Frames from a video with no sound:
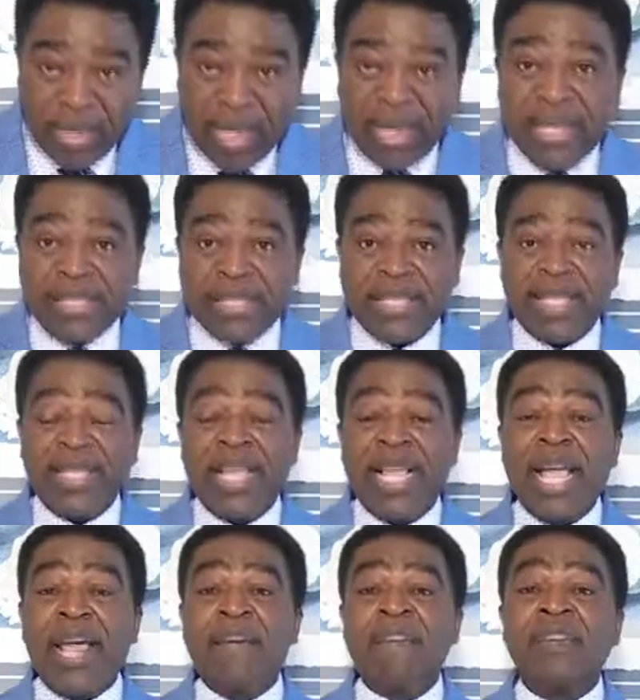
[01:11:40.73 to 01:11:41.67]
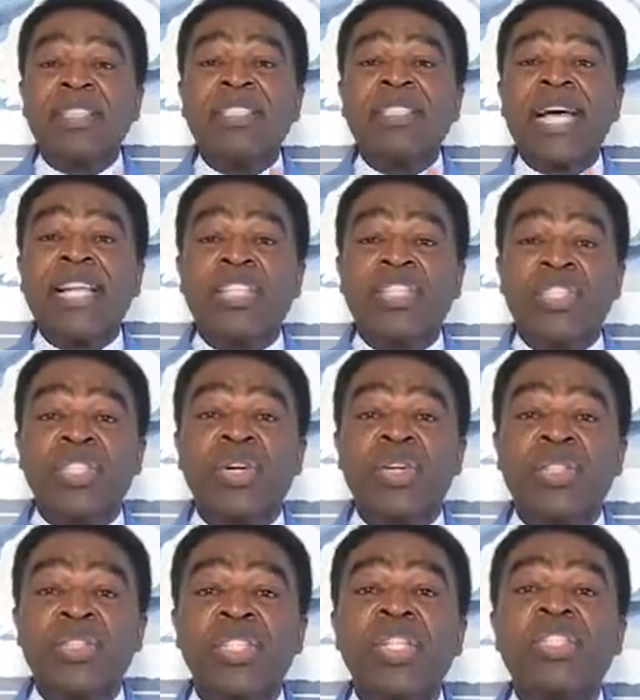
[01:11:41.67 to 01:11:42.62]
Listen, everything that is
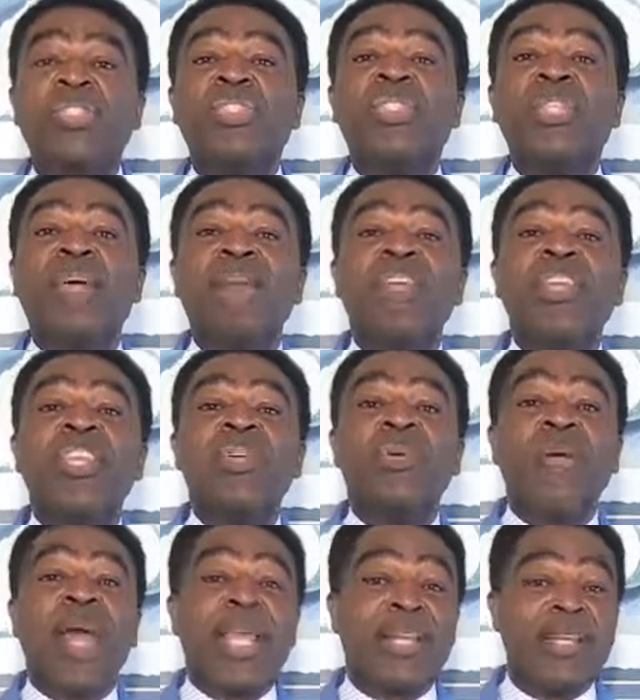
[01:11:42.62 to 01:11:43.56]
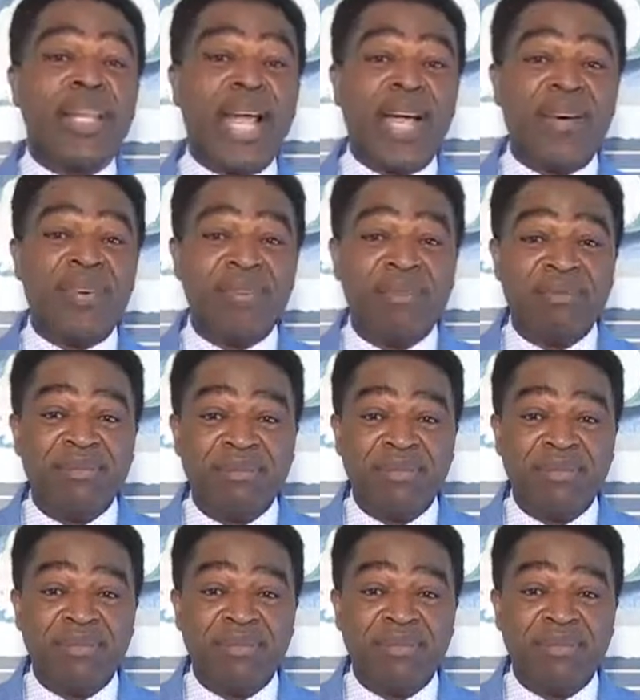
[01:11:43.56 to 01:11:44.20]
yours is serving you right now.